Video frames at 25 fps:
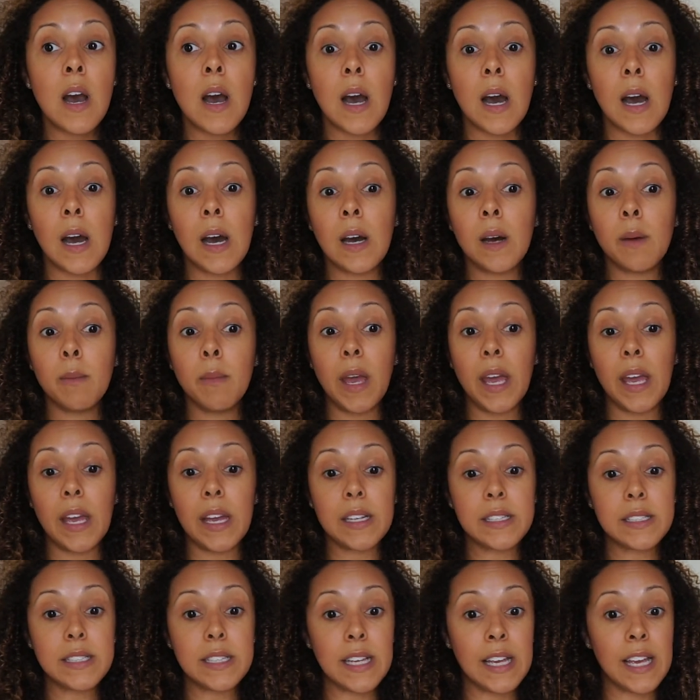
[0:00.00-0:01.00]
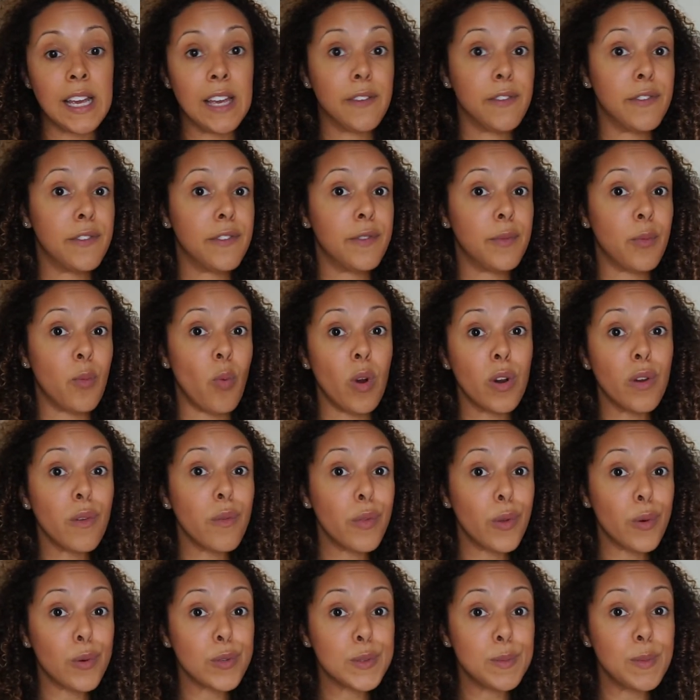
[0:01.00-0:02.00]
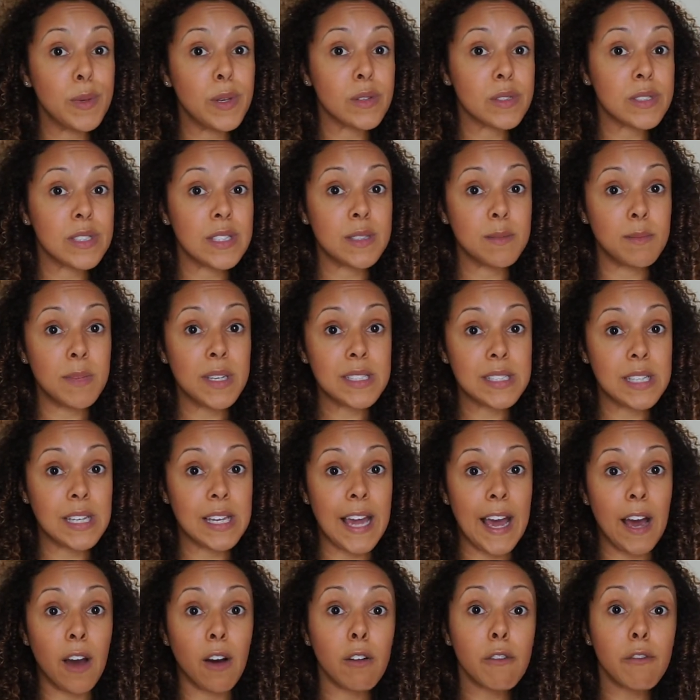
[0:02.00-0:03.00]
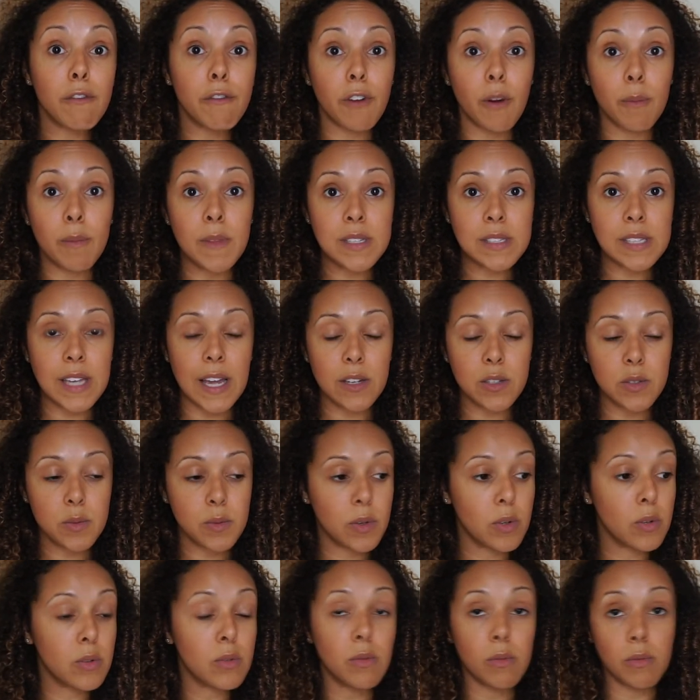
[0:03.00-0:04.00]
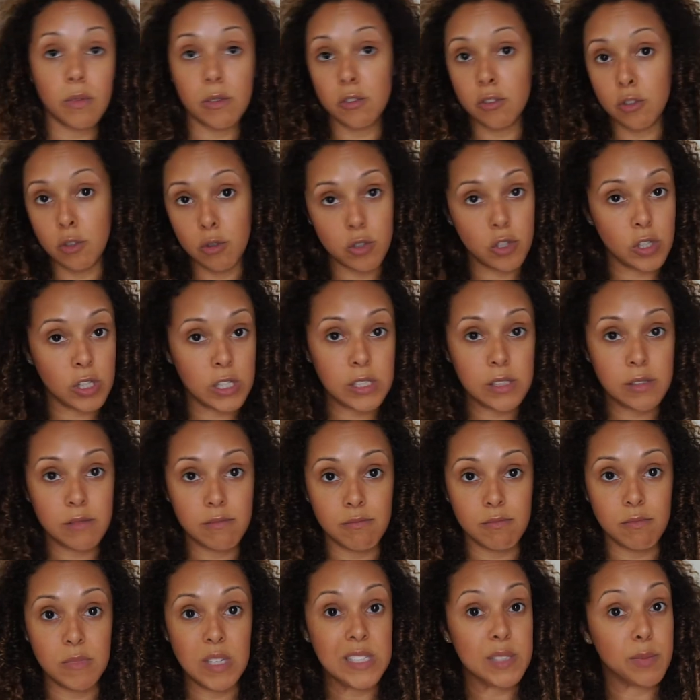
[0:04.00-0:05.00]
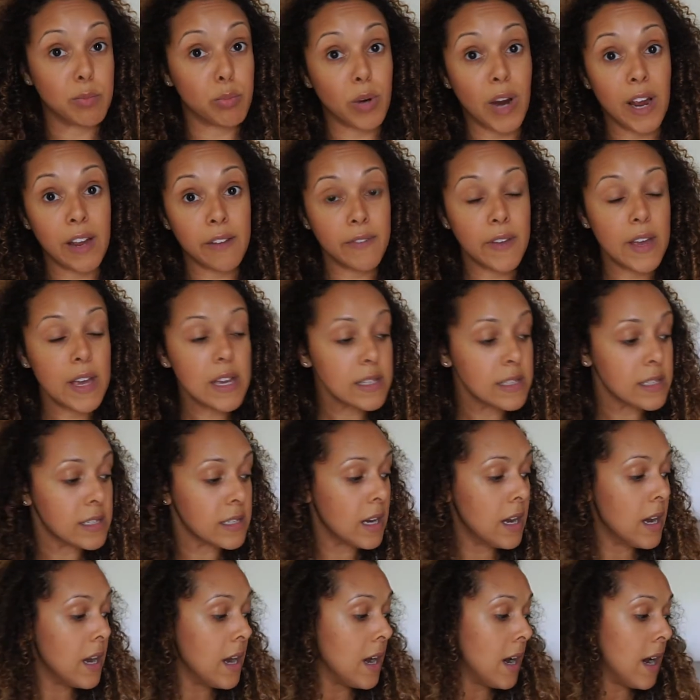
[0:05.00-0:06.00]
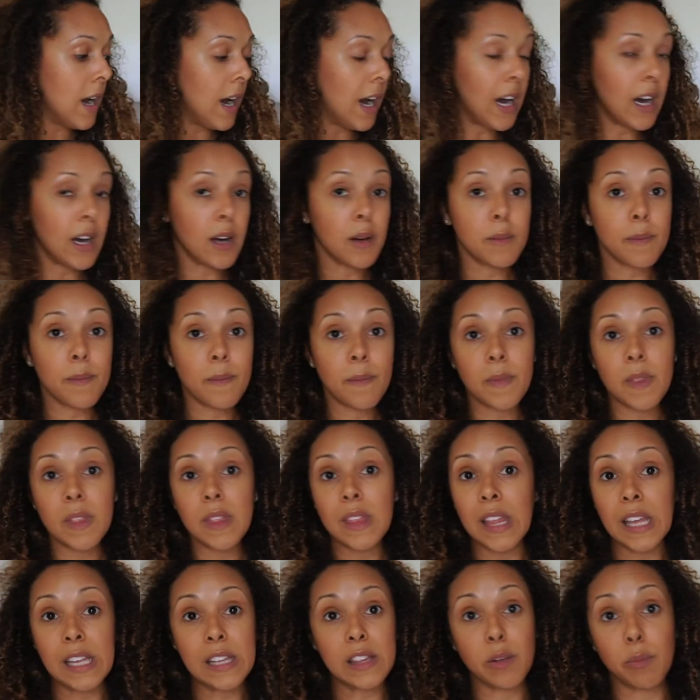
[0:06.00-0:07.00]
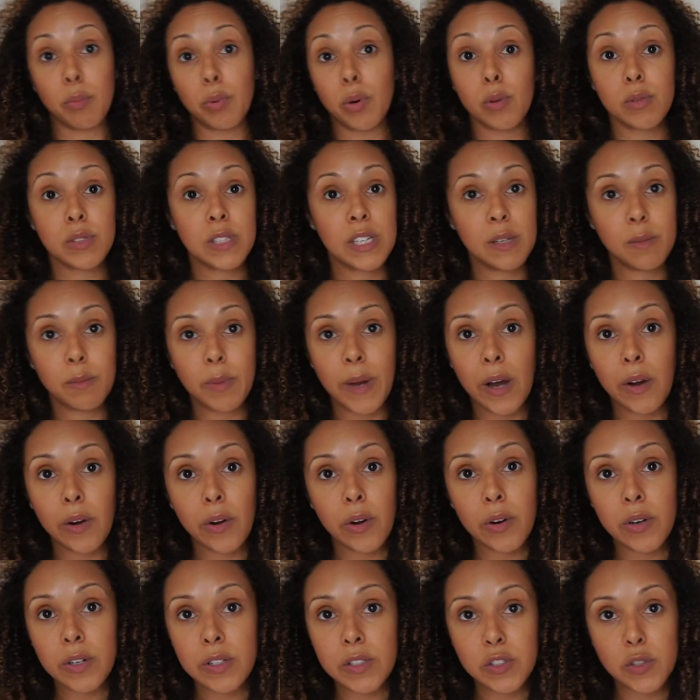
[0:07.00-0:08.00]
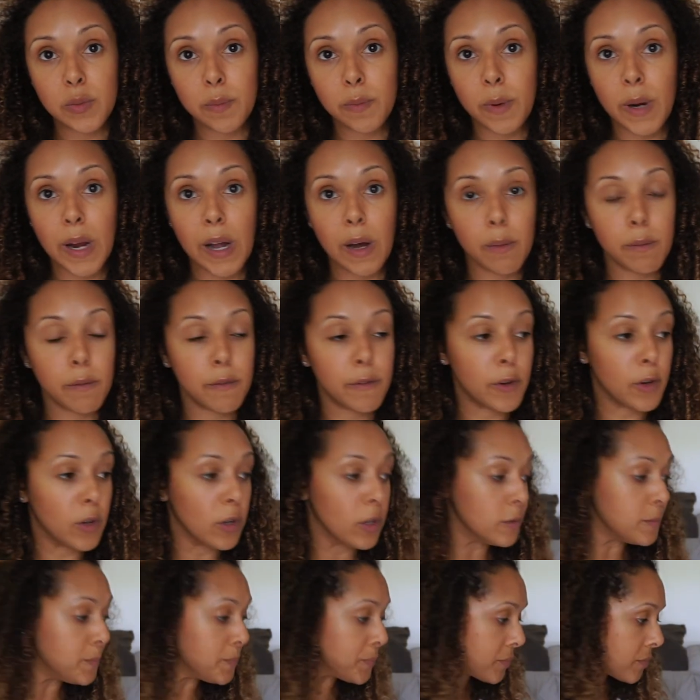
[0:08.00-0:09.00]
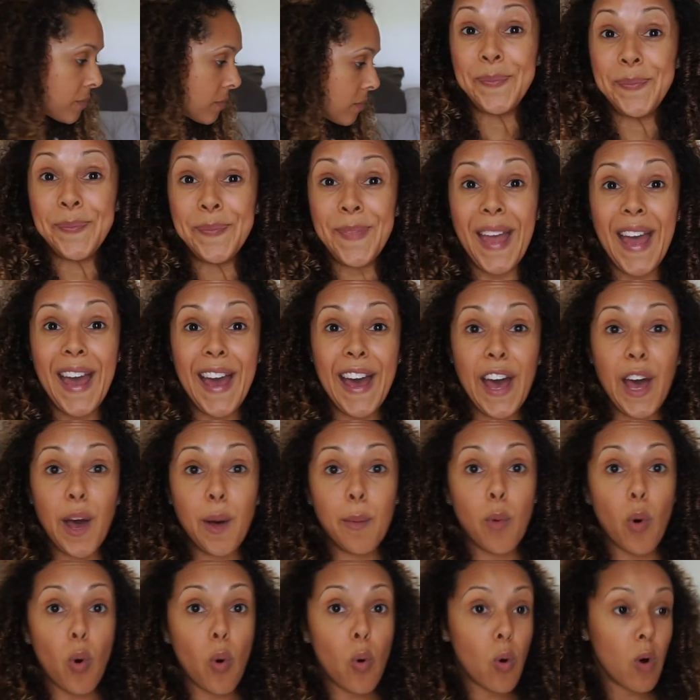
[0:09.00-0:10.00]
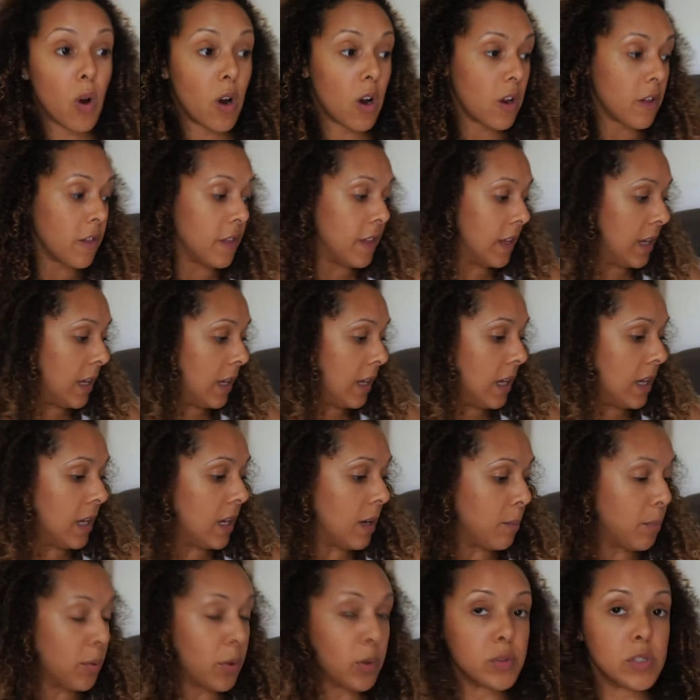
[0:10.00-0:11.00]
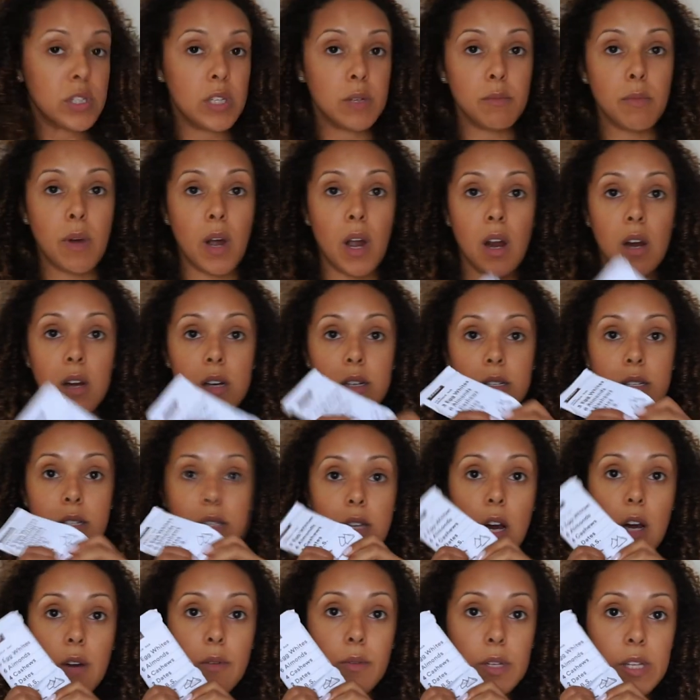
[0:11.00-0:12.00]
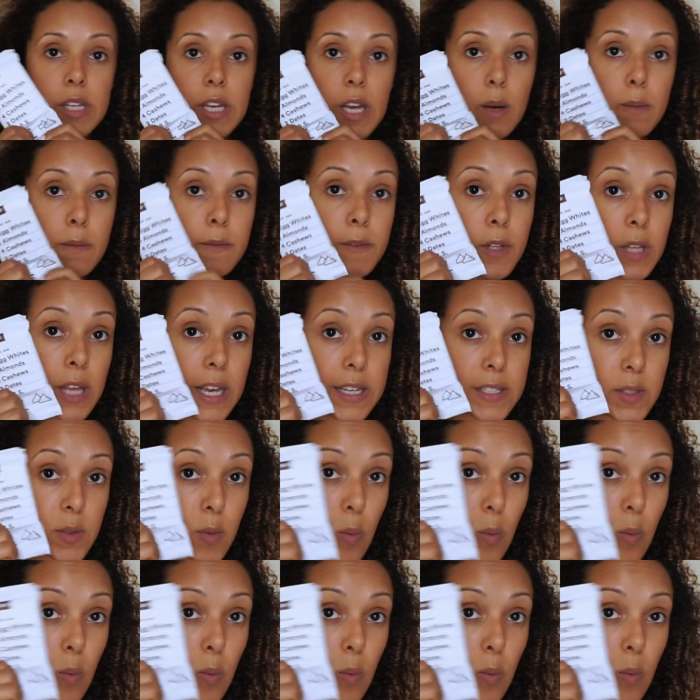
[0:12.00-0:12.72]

And if one of those meals is missing out from the schedule, usually it's breakfast. Like the protein powder is super helpful. Or the protein bars are really helpful as